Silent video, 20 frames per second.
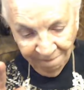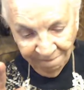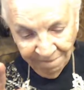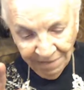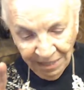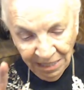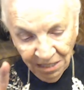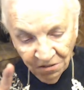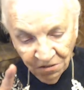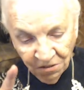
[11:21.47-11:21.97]

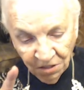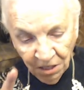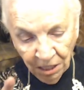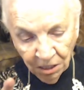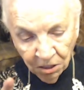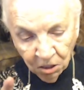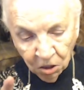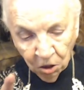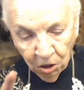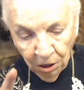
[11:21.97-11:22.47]
his
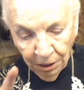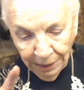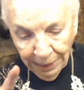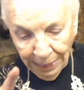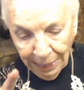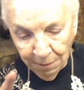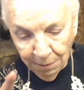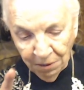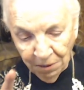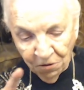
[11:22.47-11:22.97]
uncle
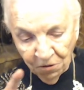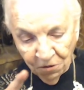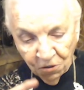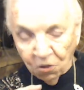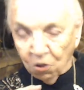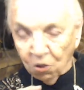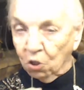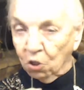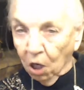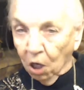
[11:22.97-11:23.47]
Laban's
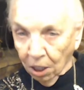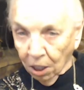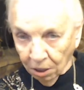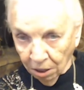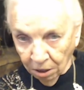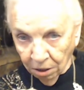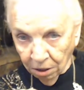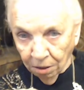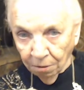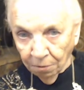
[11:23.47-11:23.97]
daughter,